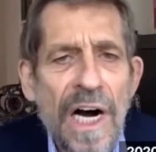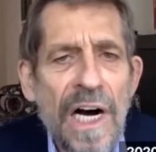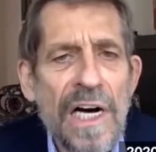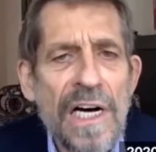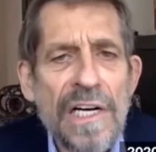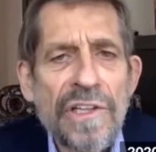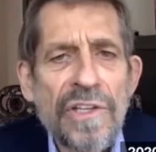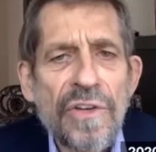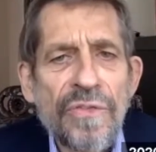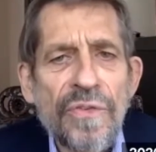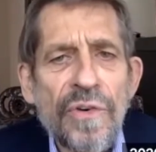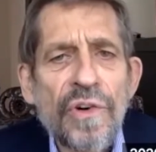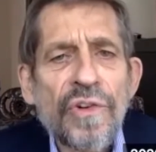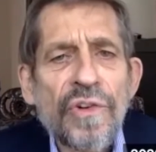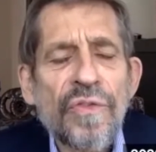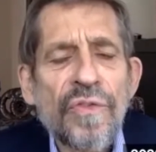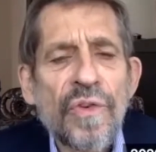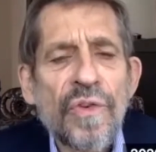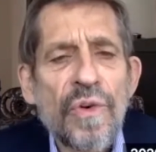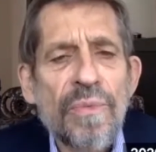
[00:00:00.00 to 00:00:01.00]
in the
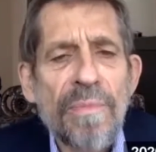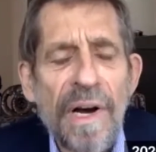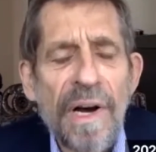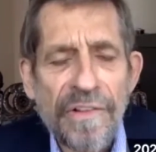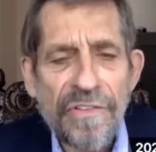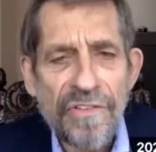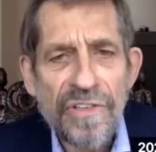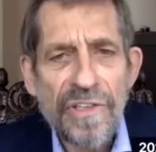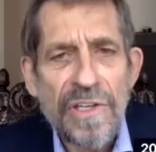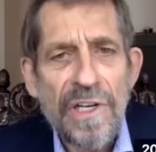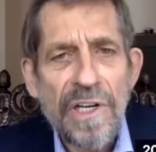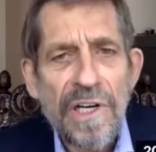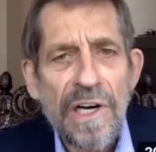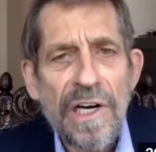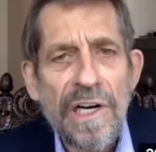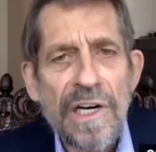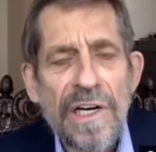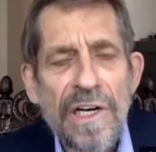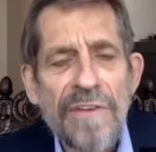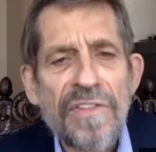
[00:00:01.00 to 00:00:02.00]
first few months
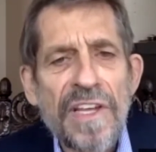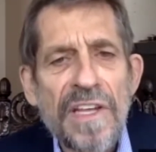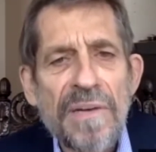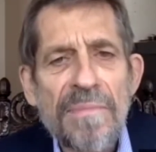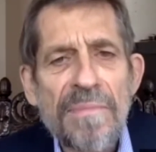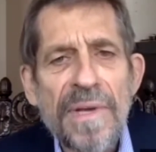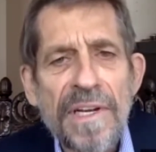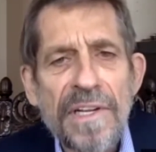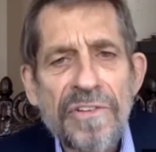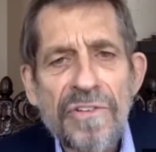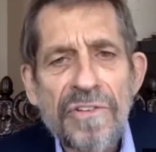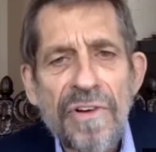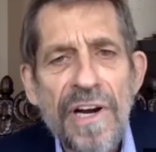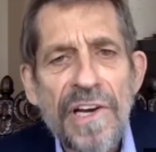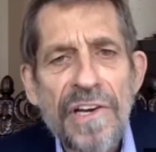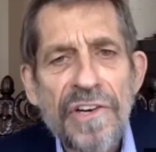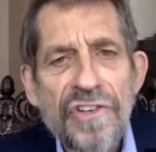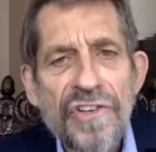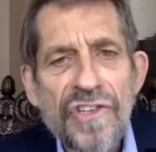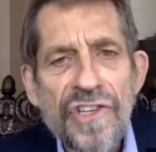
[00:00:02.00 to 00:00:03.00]
of the
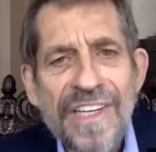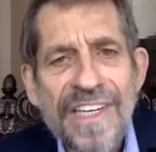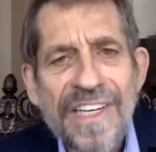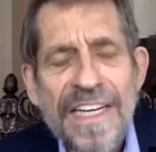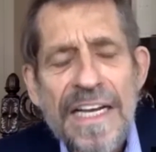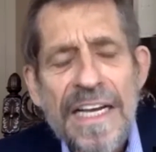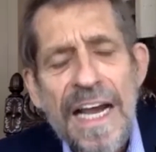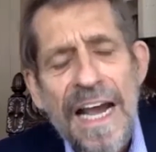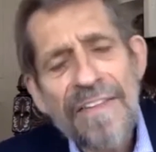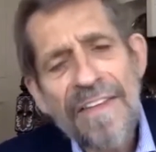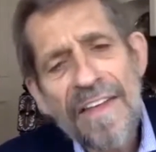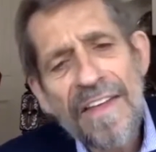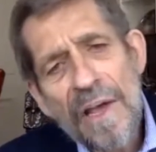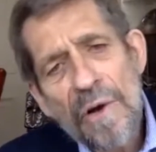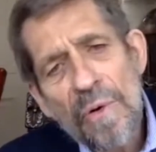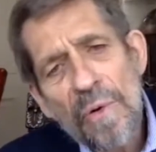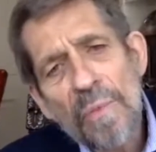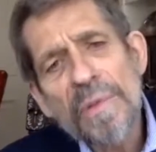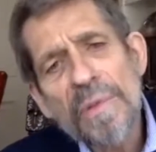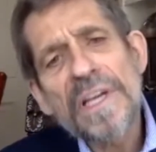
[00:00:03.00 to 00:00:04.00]
administration. And then they
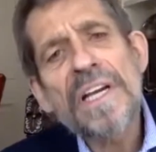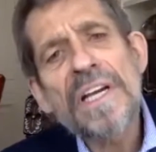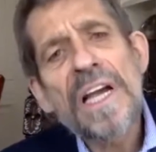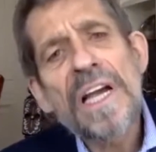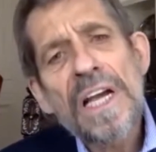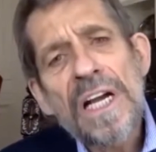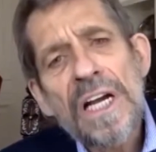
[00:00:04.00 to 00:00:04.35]
will be